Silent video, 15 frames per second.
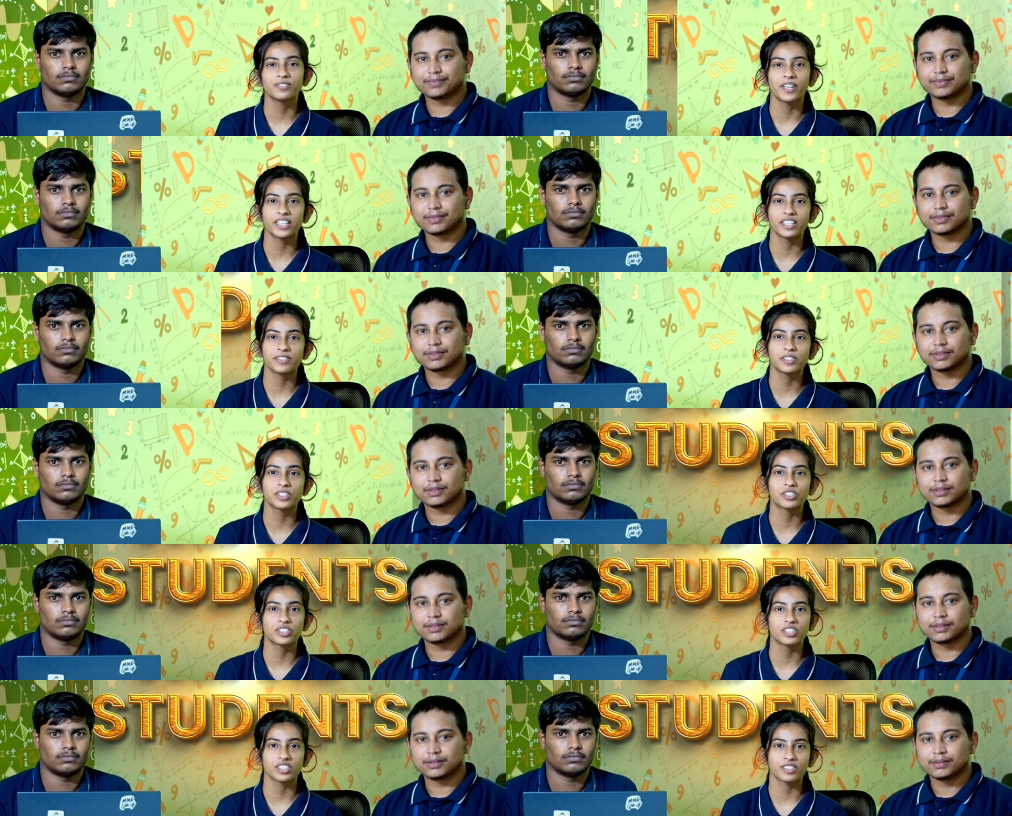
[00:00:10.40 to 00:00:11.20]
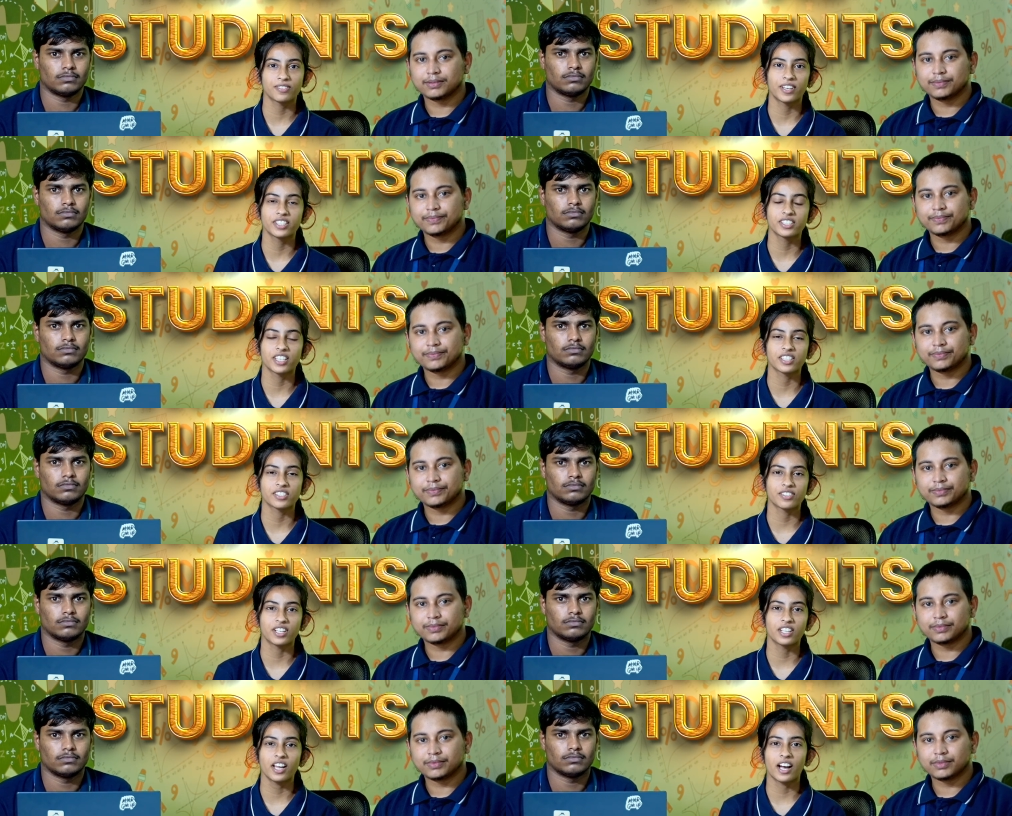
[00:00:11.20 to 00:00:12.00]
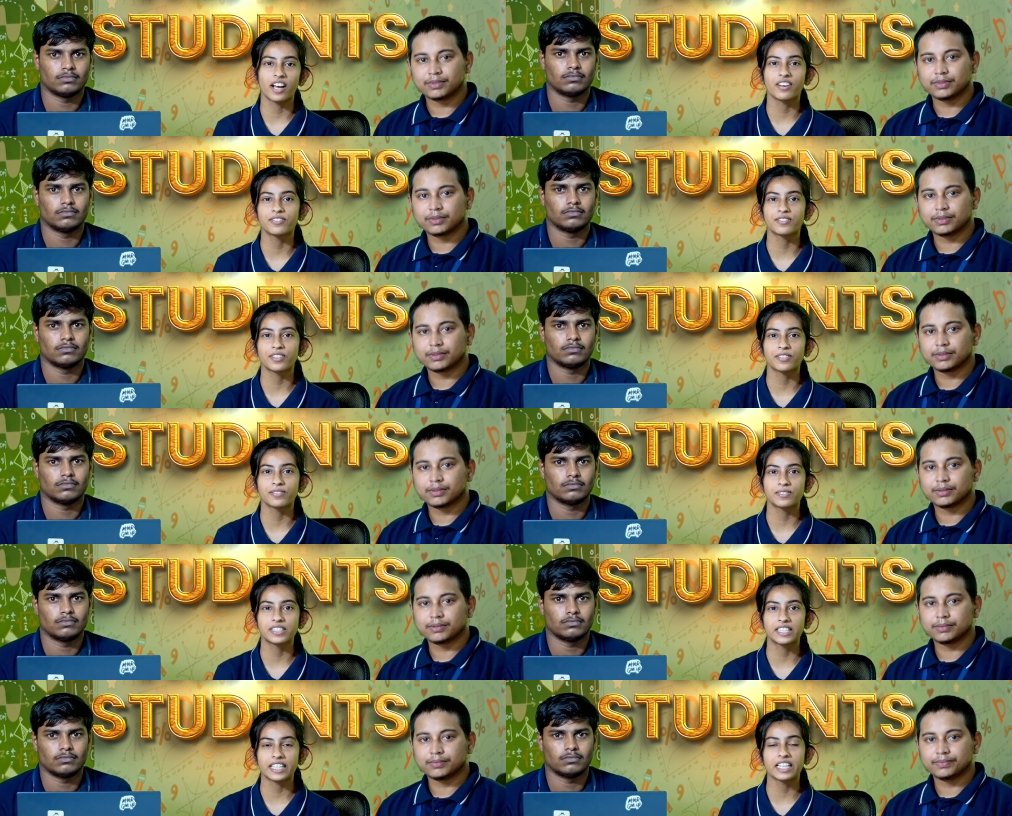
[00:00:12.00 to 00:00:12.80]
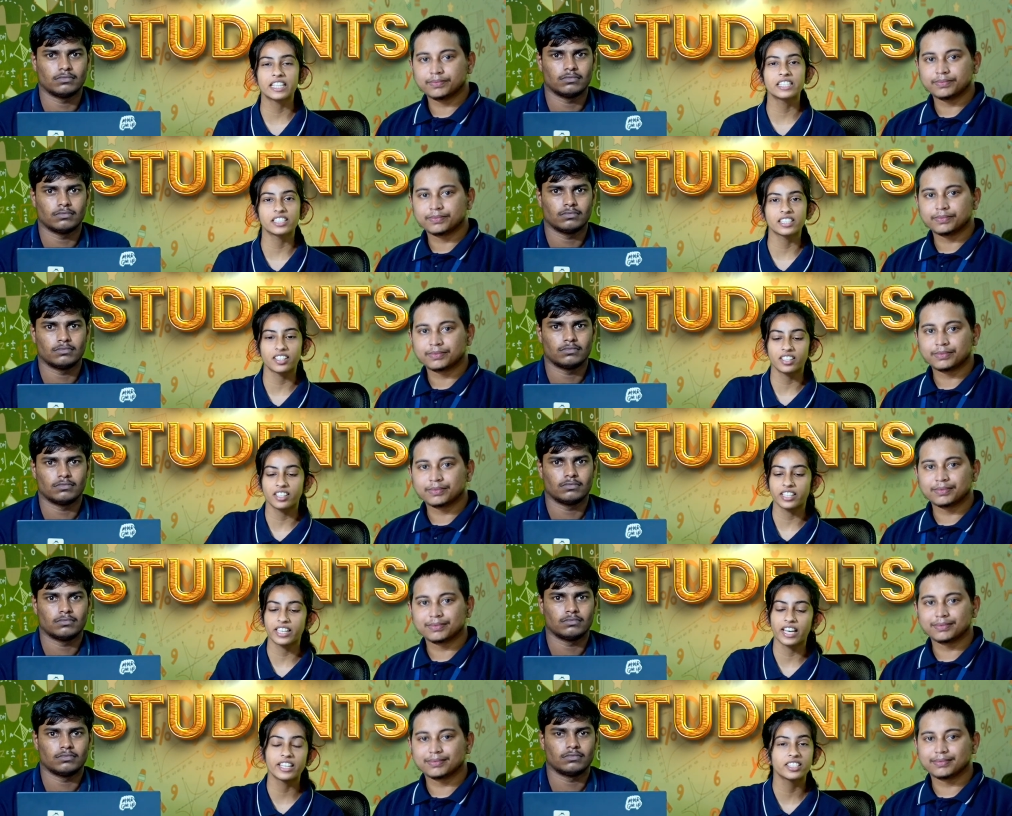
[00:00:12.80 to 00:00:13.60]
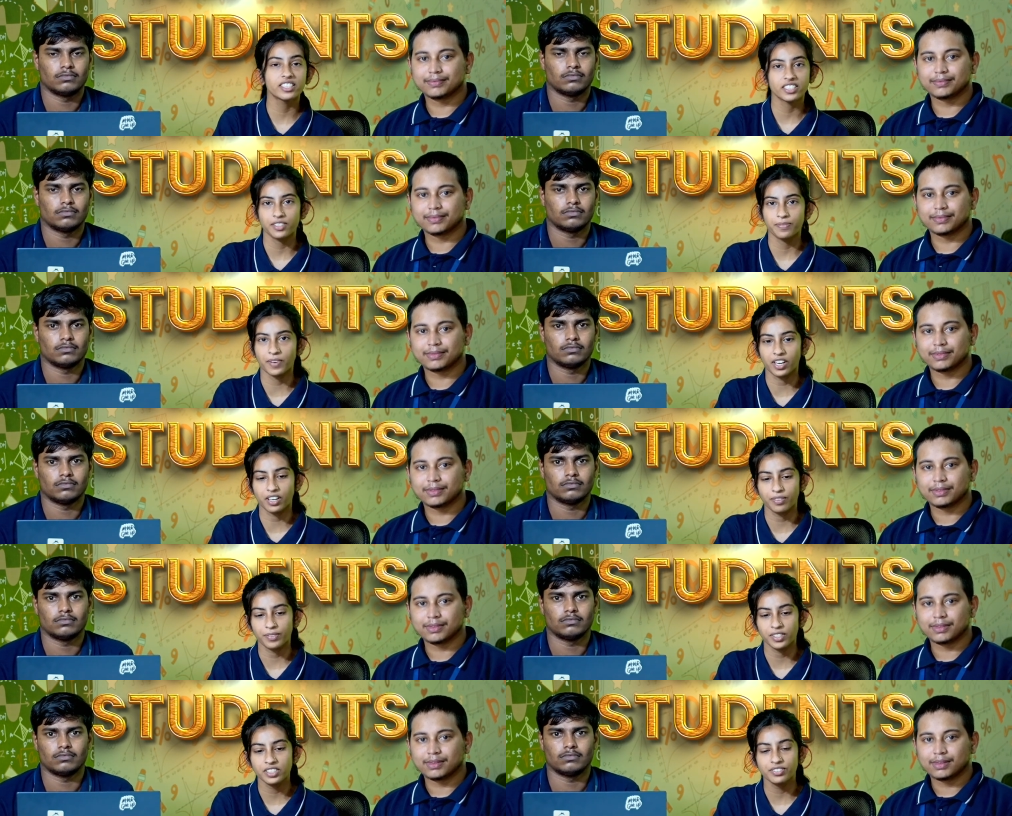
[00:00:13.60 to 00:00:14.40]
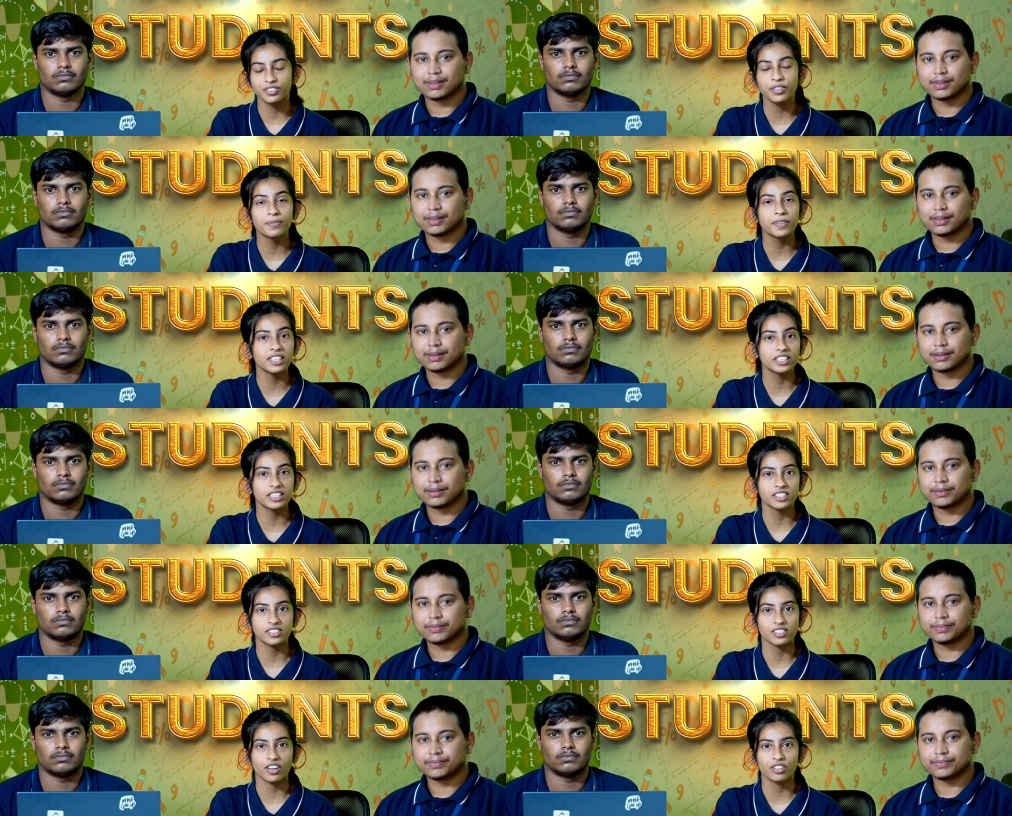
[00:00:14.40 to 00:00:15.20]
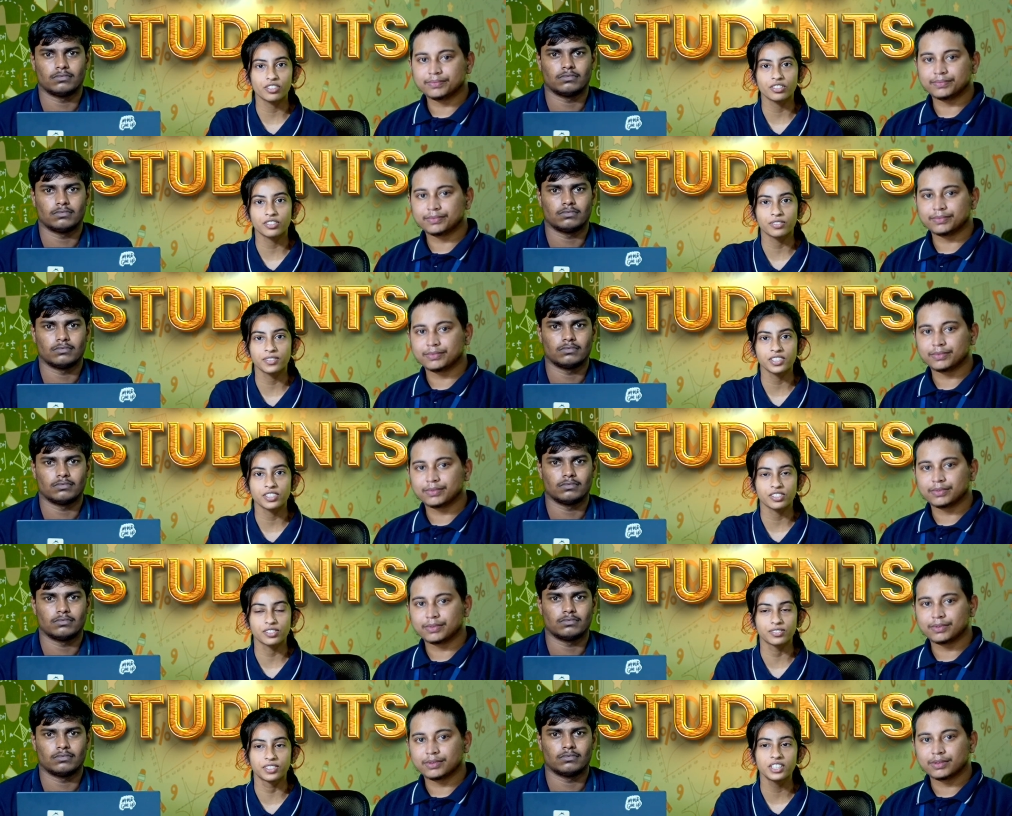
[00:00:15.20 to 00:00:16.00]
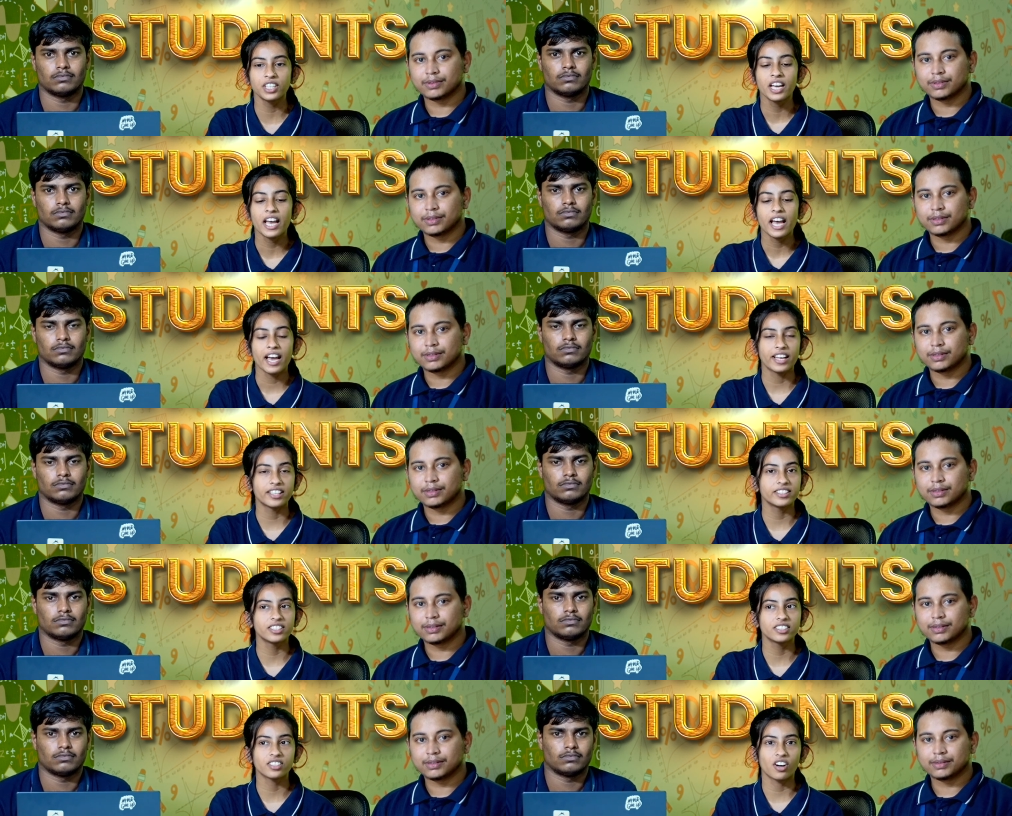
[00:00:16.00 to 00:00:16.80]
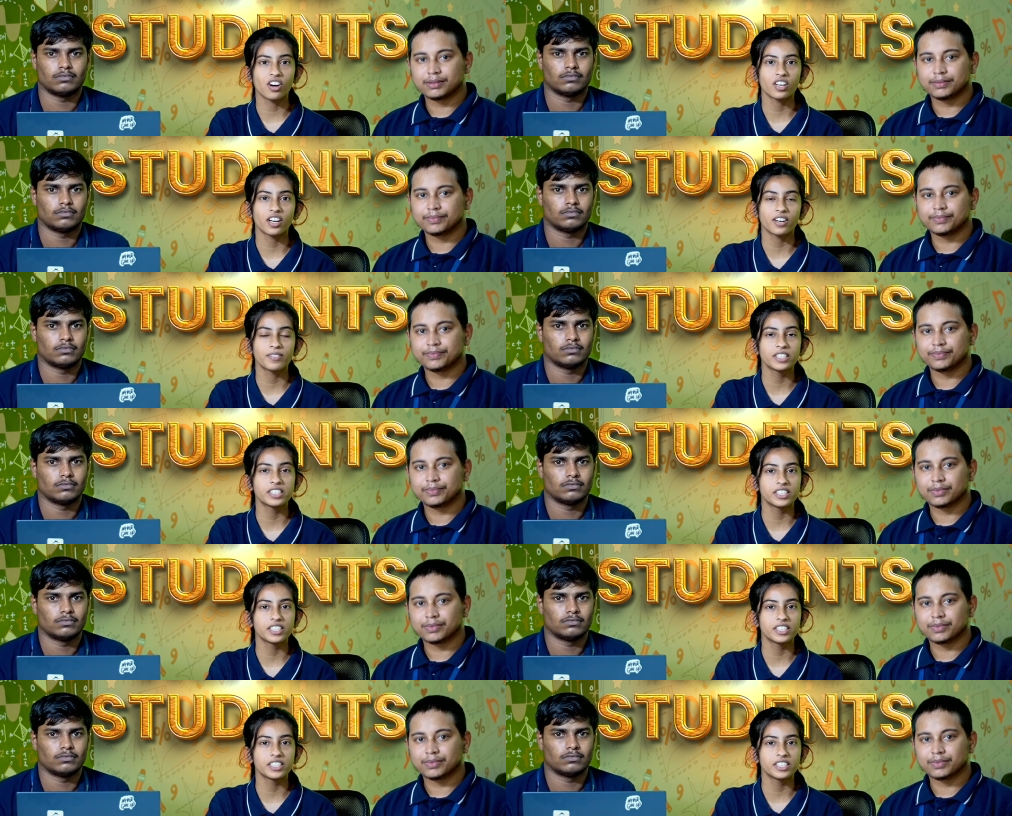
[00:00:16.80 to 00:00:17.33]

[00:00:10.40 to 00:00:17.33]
Speaker 1: my name is Shruti Kumari Jaiswal. I am from second year AI Dish department. We built this autonomous robot and these all are my